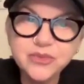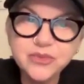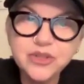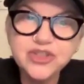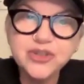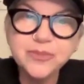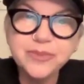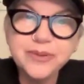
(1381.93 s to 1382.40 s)
in
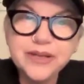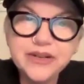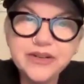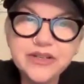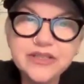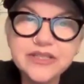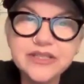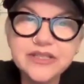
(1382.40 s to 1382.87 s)
which a
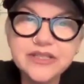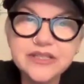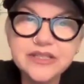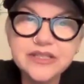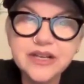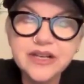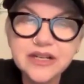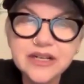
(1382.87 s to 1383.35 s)
parent is
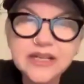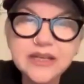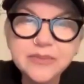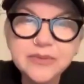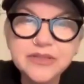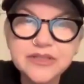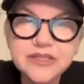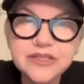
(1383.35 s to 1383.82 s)

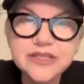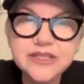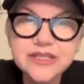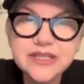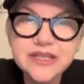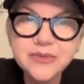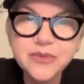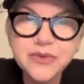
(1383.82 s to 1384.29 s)
unable to
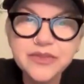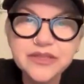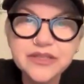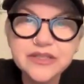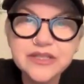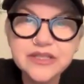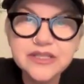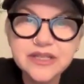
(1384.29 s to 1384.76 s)
sit with the
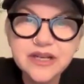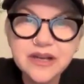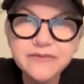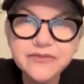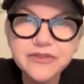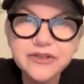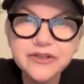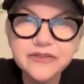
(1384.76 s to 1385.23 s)

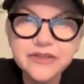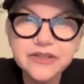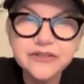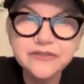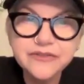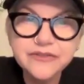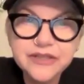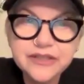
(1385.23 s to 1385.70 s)
discomfort of
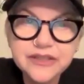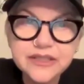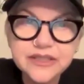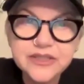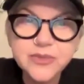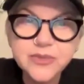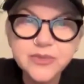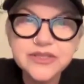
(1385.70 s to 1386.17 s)
their
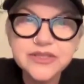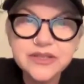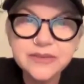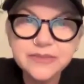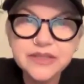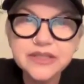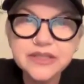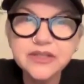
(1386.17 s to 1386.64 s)
feelings when
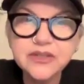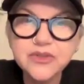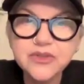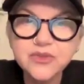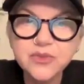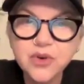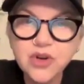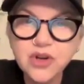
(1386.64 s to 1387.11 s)
something
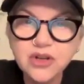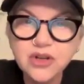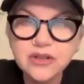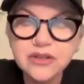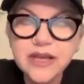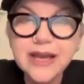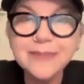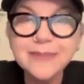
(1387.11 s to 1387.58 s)
goes
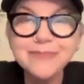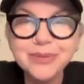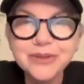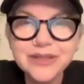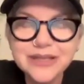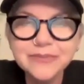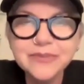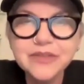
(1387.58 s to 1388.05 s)
wrong and
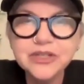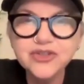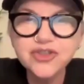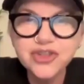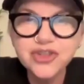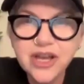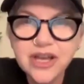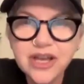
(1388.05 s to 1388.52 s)
blame their
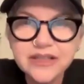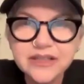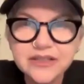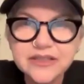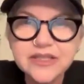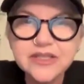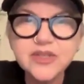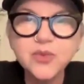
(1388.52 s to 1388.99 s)

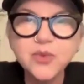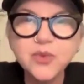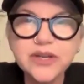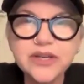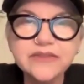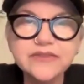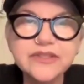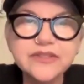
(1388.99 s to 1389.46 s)
child as a
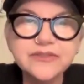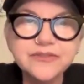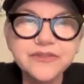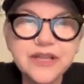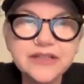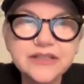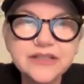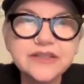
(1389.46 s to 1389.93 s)
way of
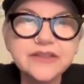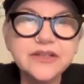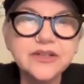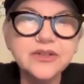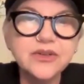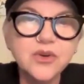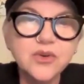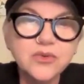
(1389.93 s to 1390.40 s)
deflecting
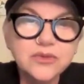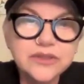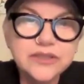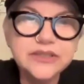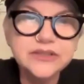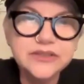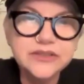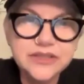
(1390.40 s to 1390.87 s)
their own
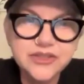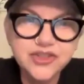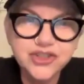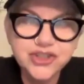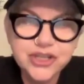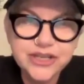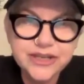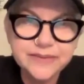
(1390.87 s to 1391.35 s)
guilt and
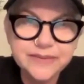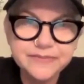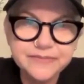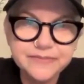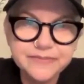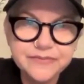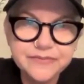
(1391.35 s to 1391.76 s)
shame.